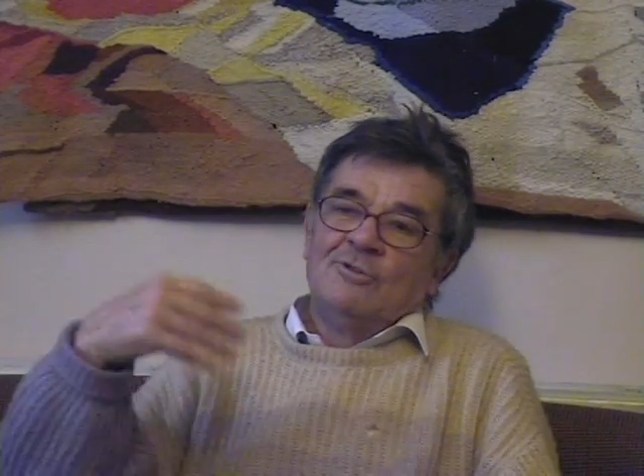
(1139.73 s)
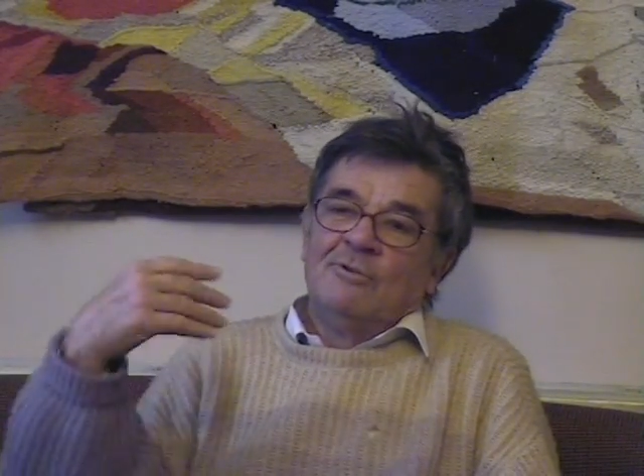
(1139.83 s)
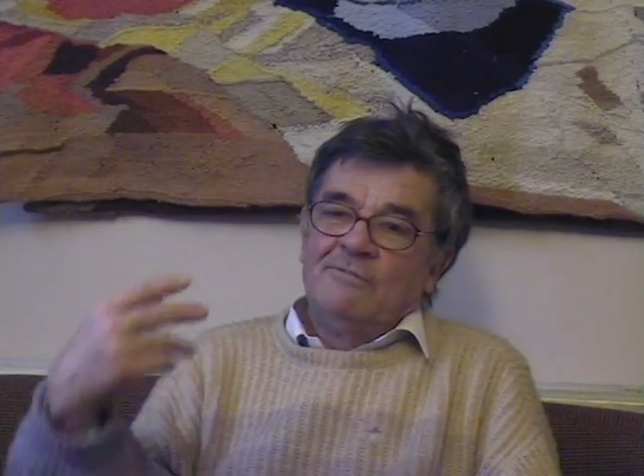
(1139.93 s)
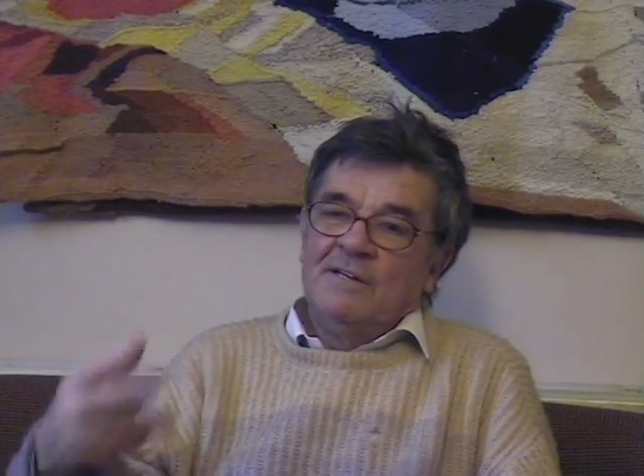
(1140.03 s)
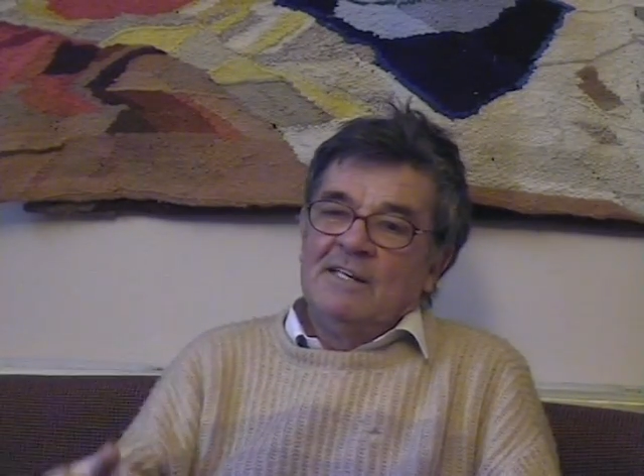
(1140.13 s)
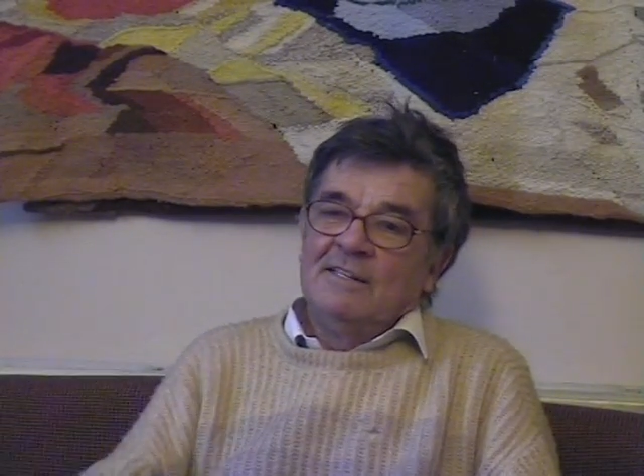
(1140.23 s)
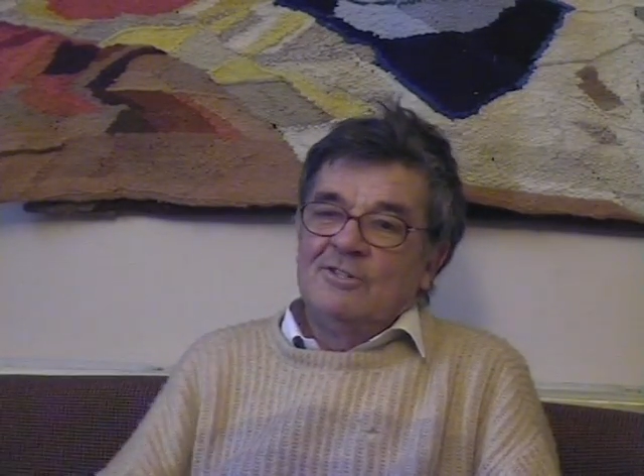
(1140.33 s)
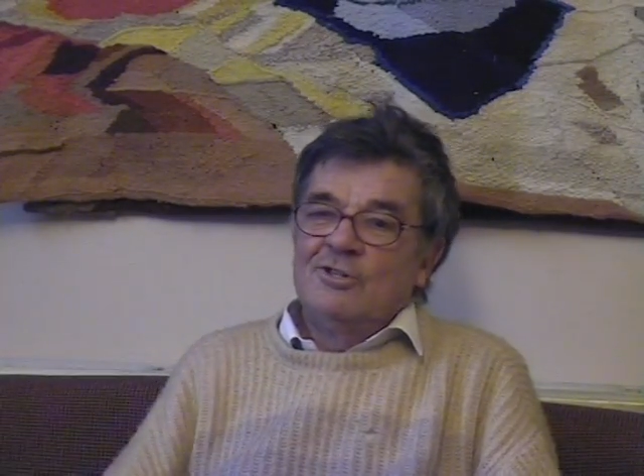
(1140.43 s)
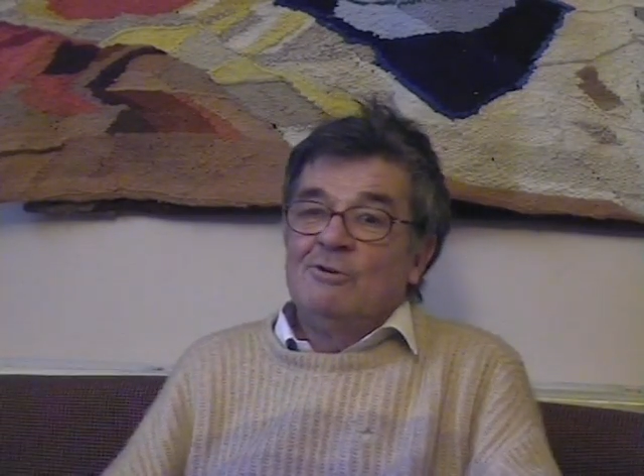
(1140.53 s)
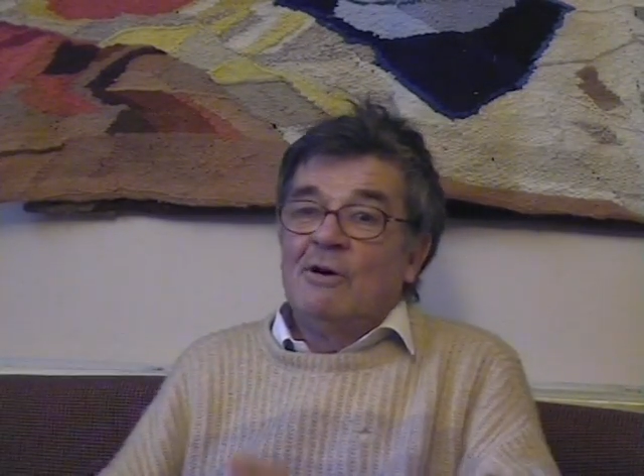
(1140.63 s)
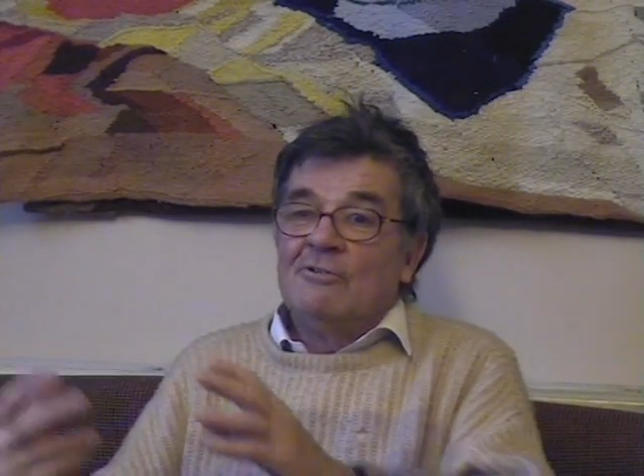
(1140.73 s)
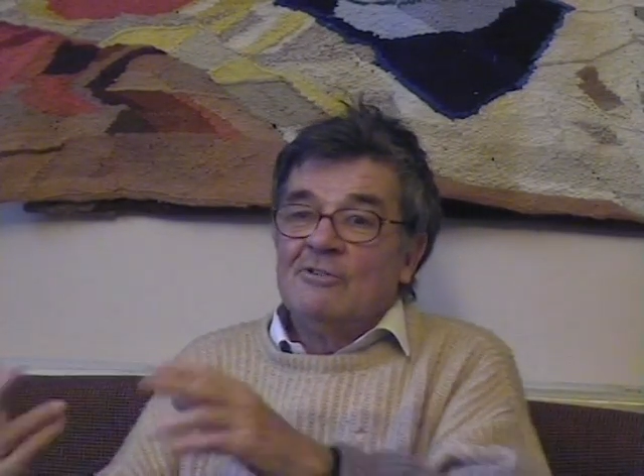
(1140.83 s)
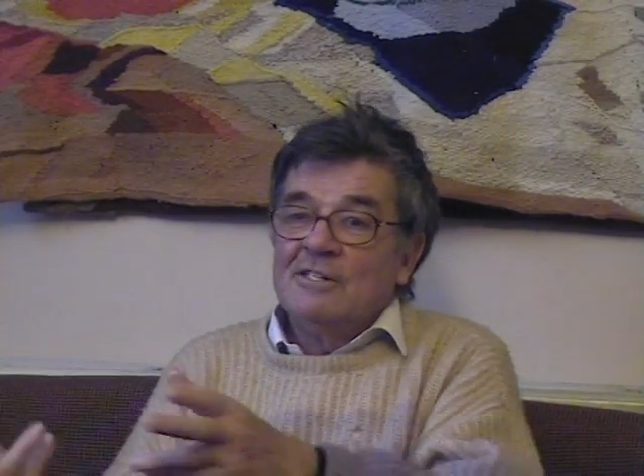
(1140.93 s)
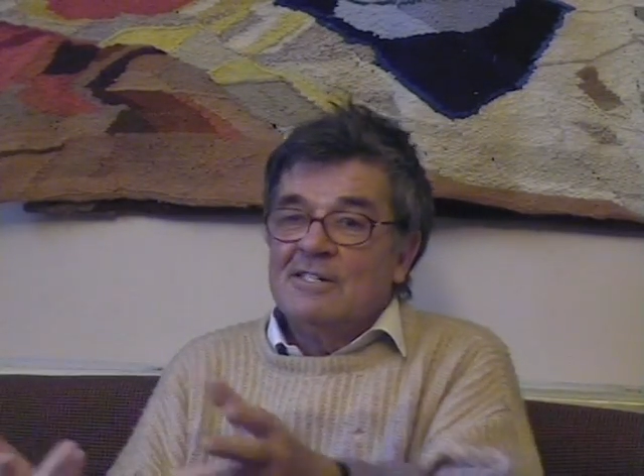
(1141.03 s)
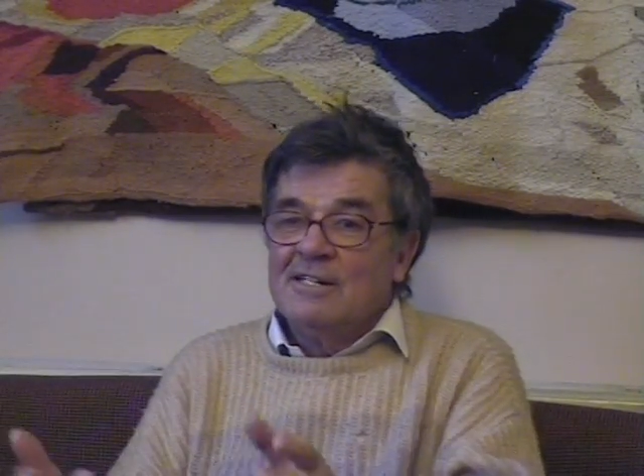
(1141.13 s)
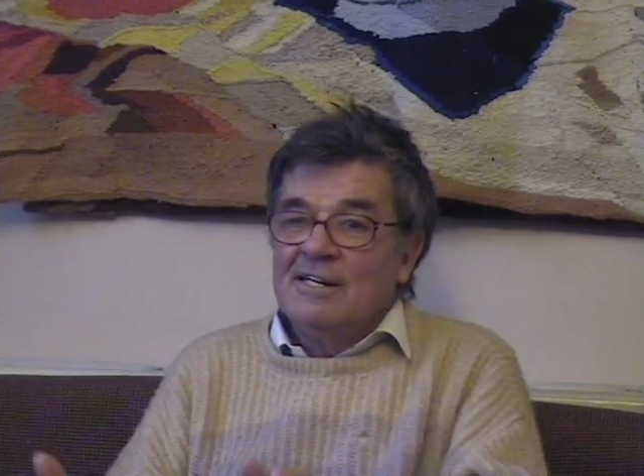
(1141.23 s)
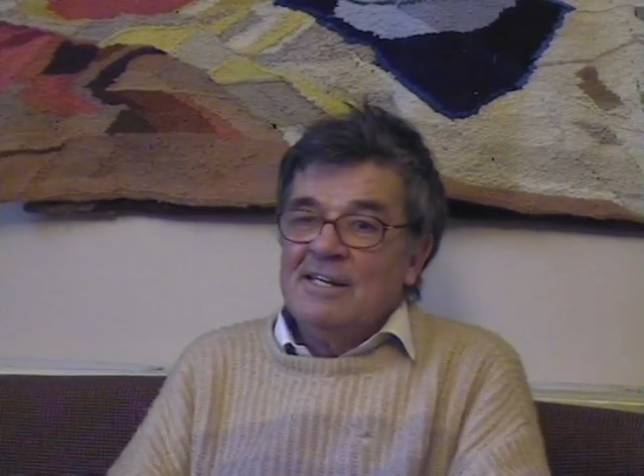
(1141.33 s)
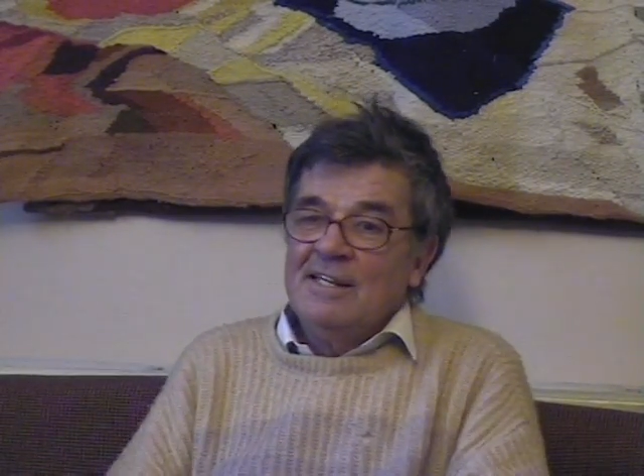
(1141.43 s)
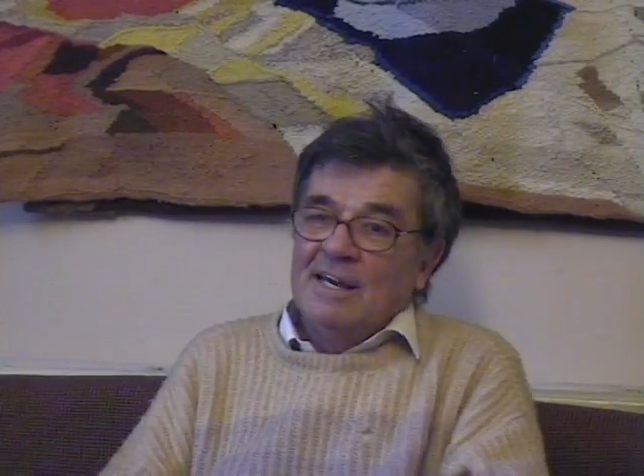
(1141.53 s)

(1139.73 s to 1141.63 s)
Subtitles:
or feeding the 200, are still in there,